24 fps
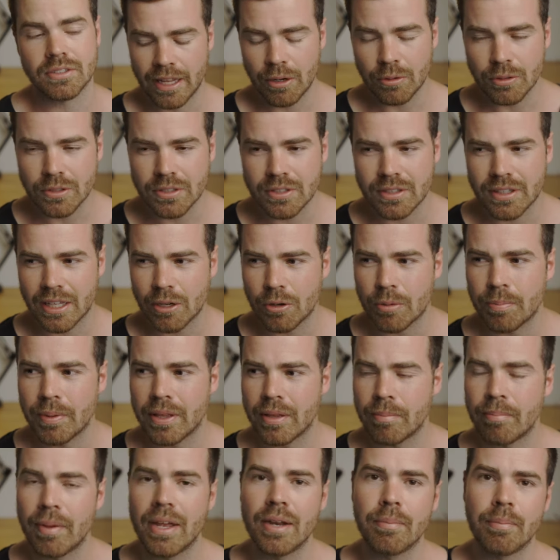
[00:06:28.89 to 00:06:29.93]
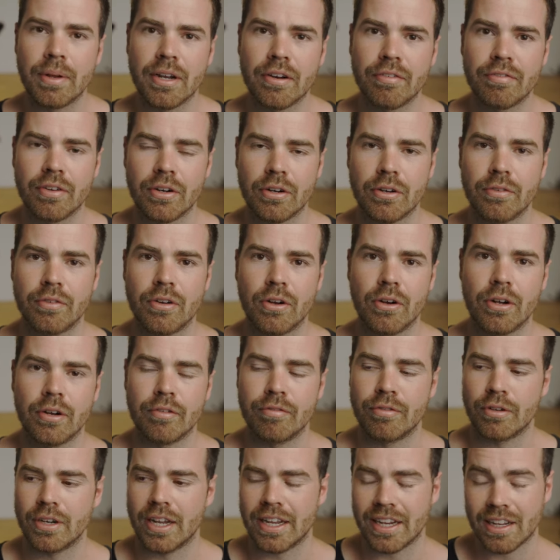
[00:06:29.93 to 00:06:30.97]
That was that would be the main benefit of
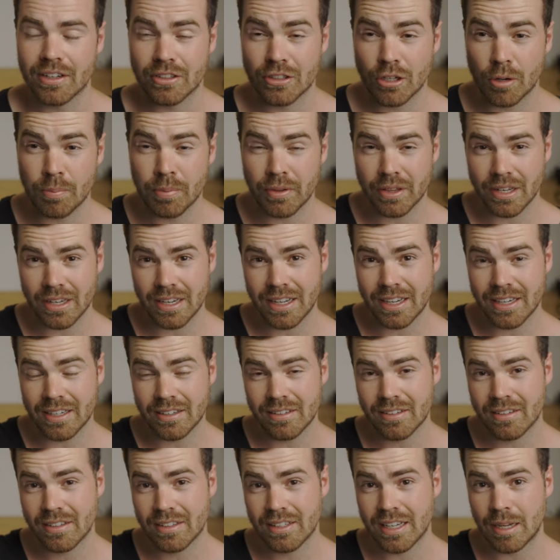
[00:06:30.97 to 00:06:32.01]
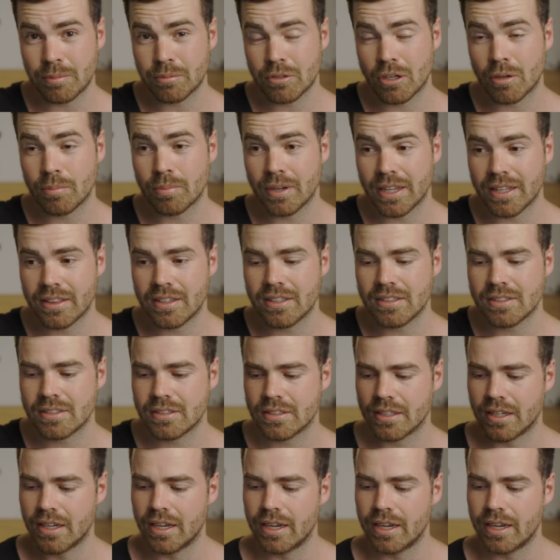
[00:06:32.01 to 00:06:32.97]
going for like a top of the line laptop like this.